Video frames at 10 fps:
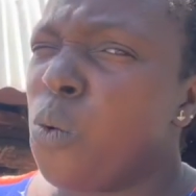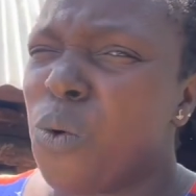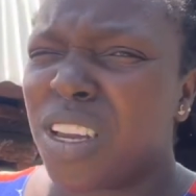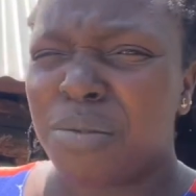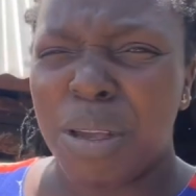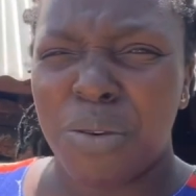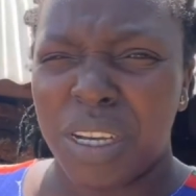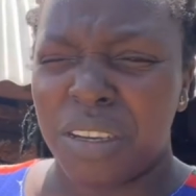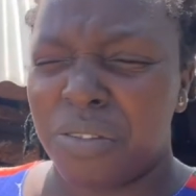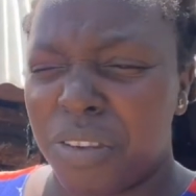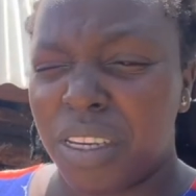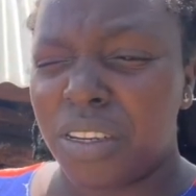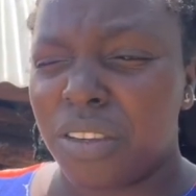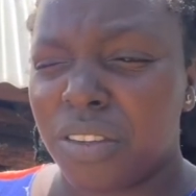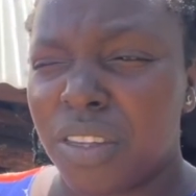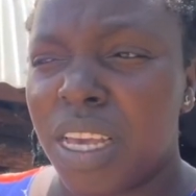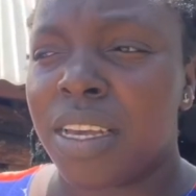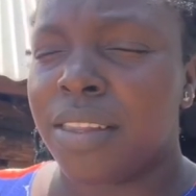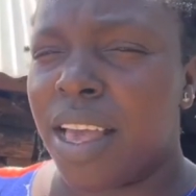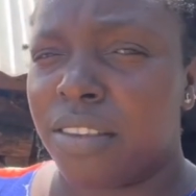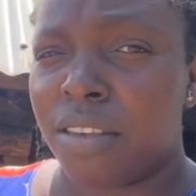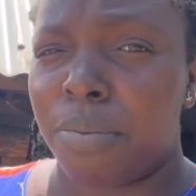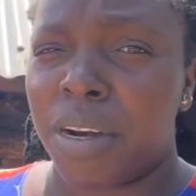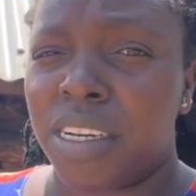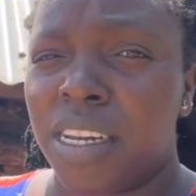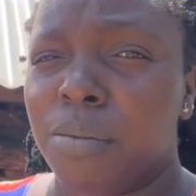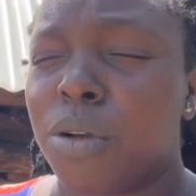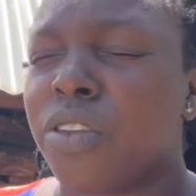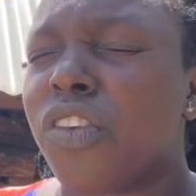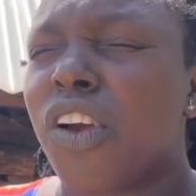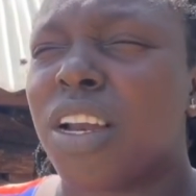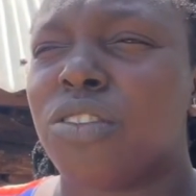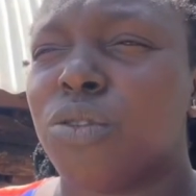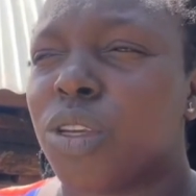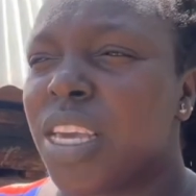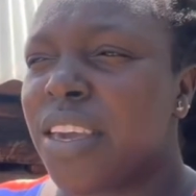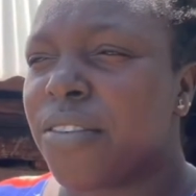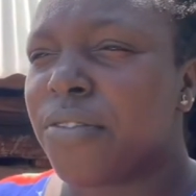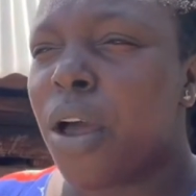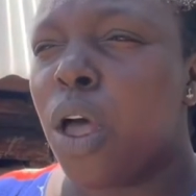watch my cooking videos they are separately because i don't want to give